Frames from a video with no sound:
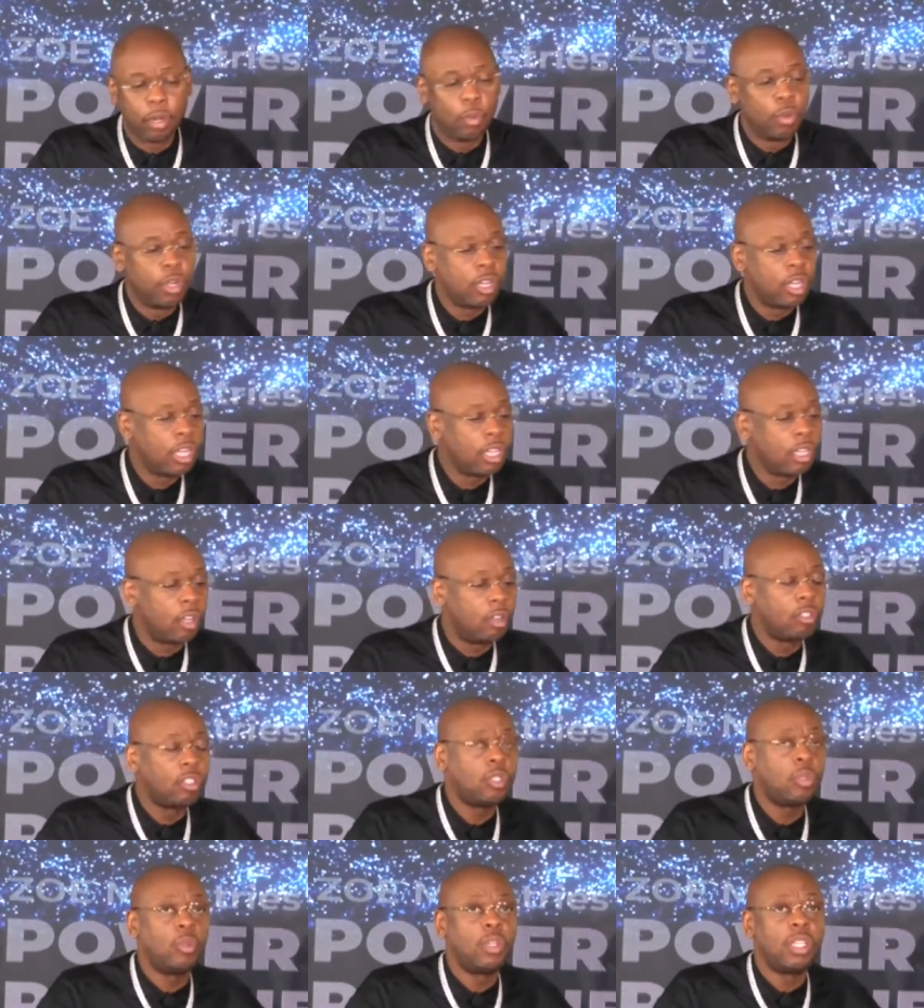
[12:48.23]
We're going to
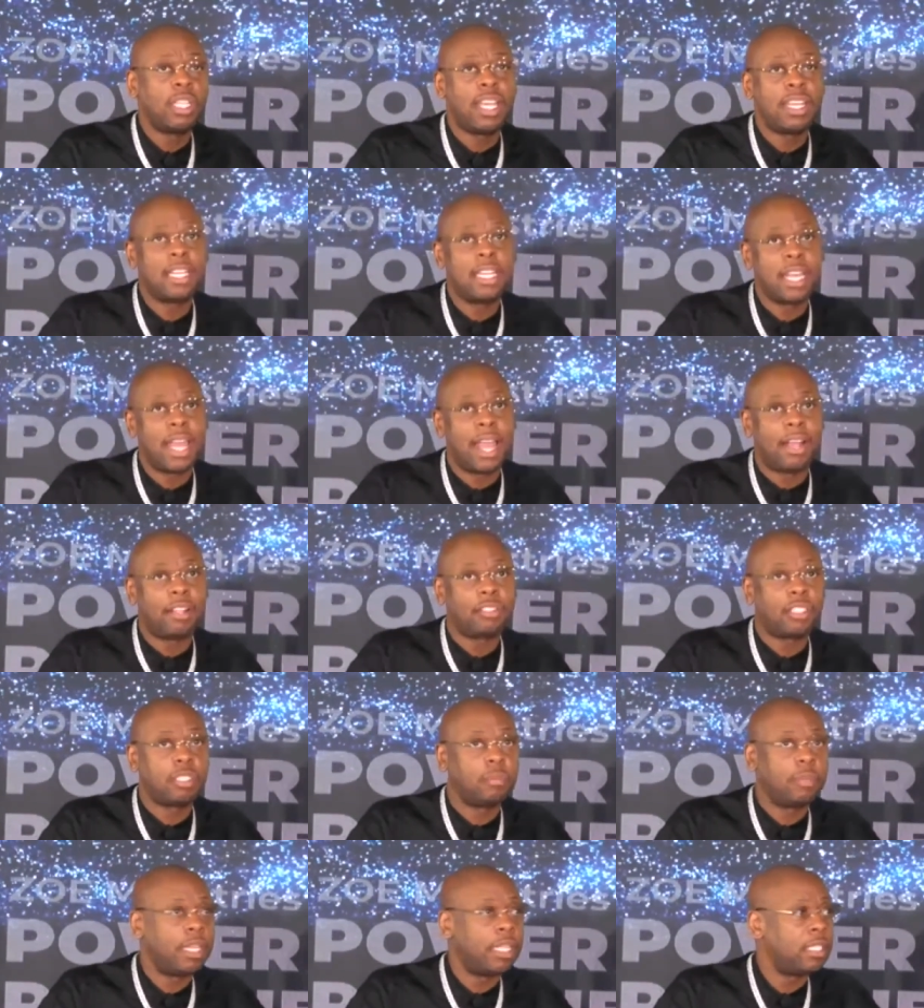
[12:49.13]
go to an
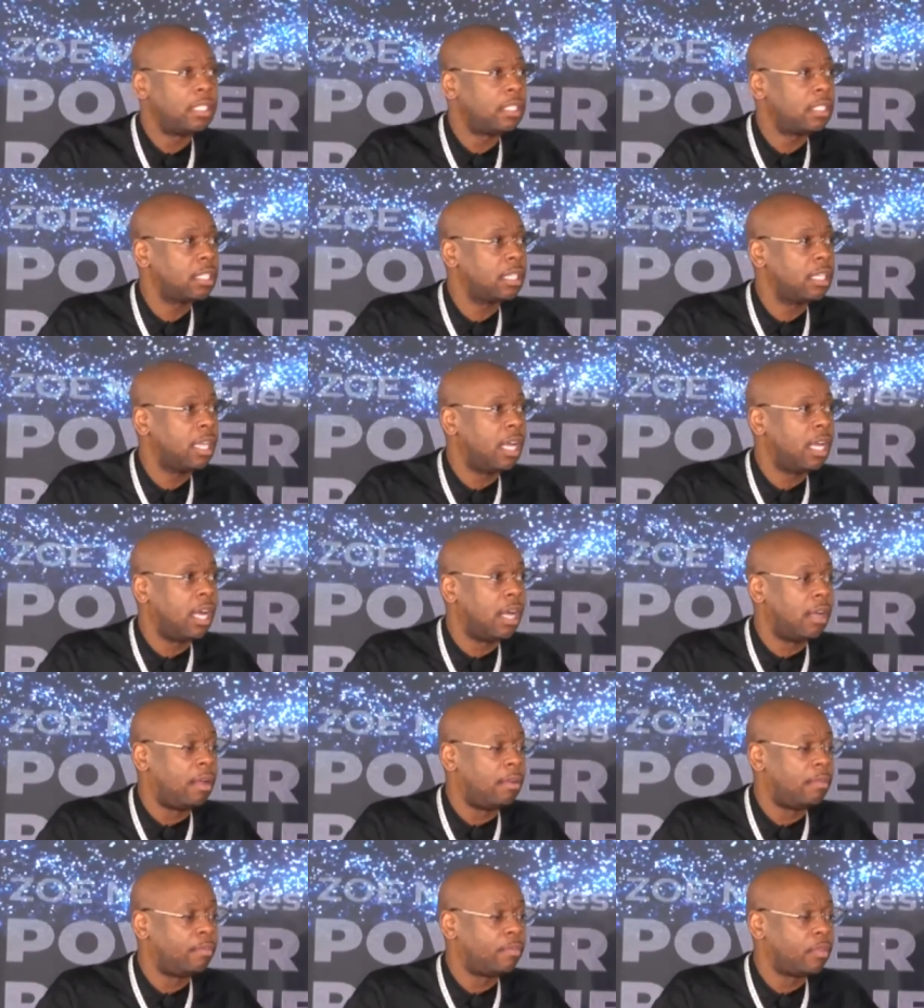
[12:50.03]
announcement.
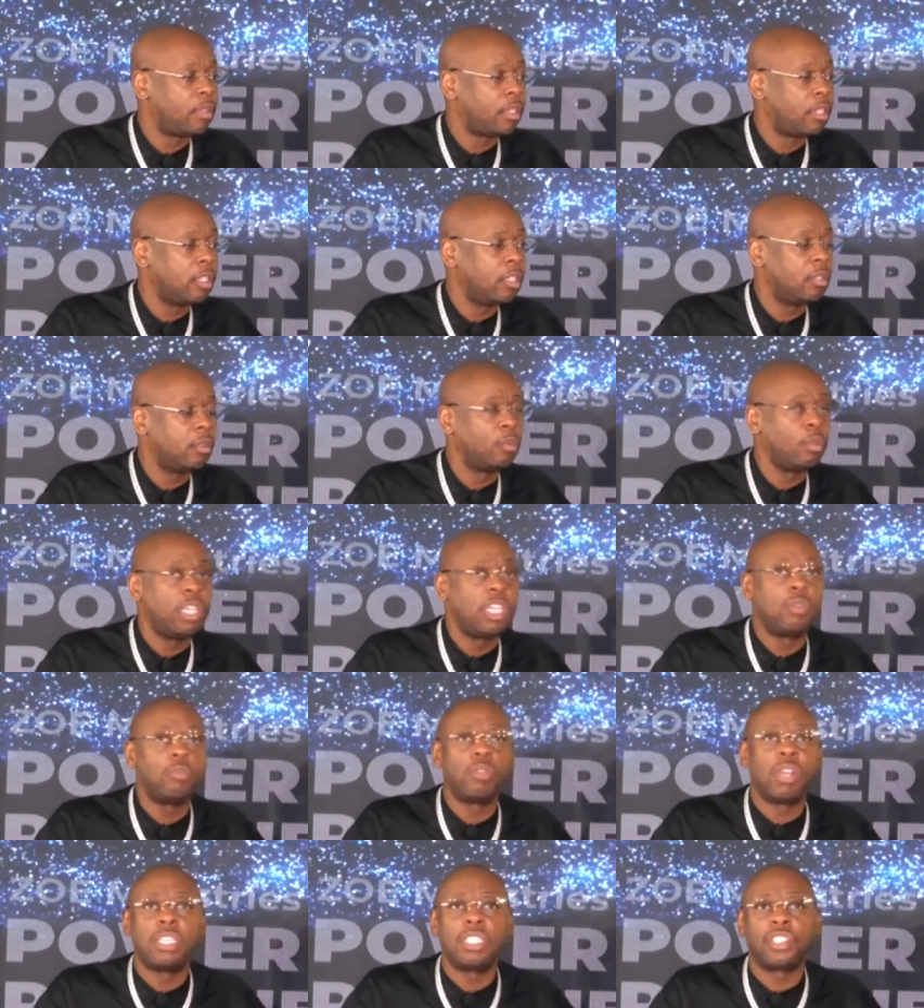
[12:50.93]
We
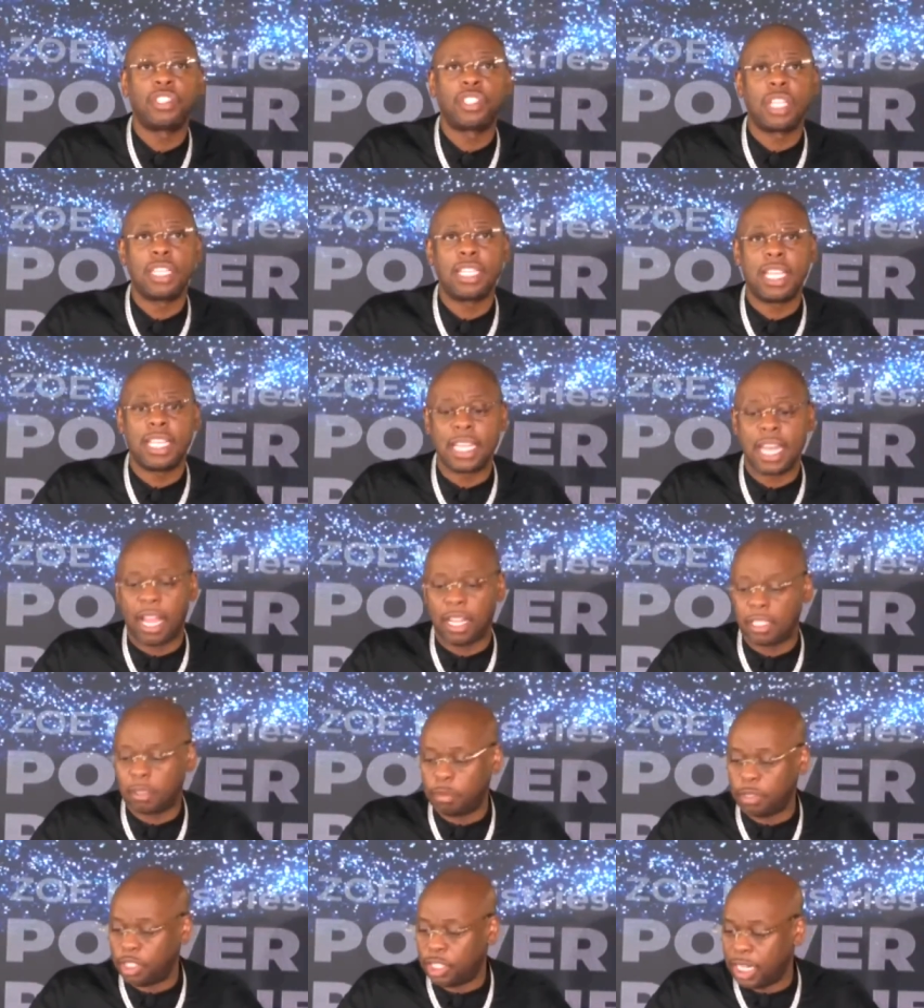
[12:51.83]
didn't run the Sunday
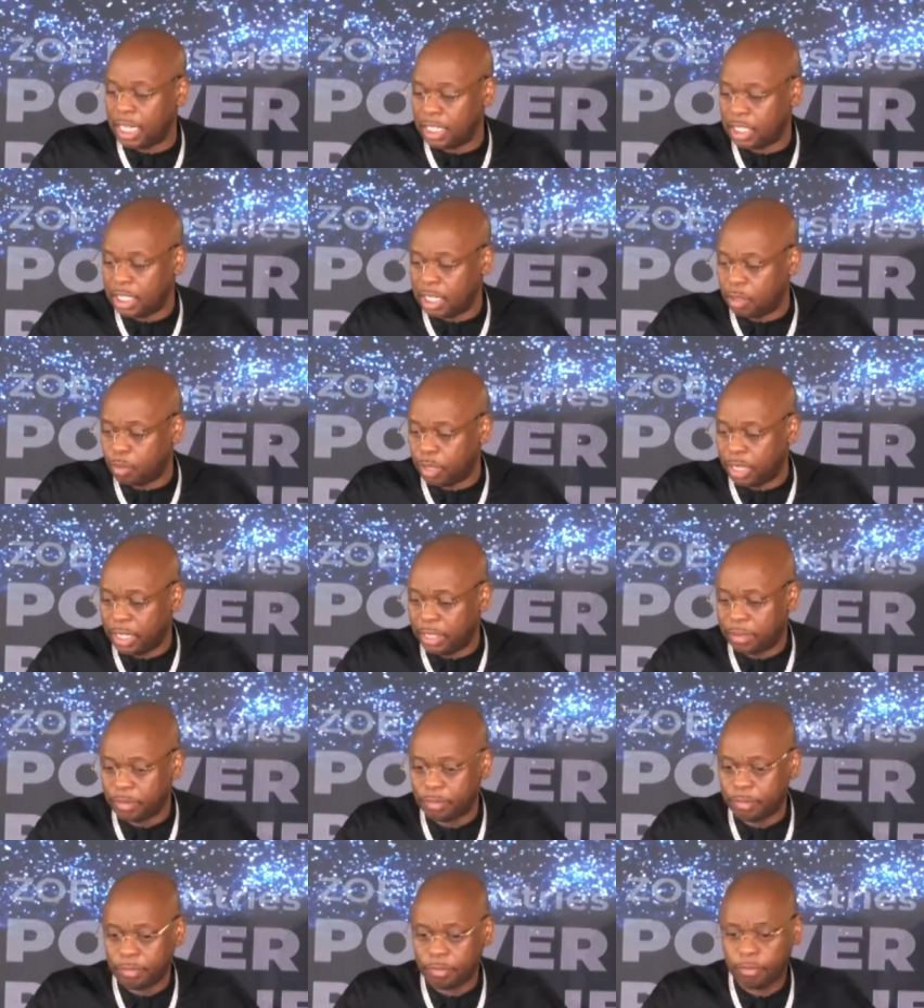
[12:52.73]
announcements yet, did we?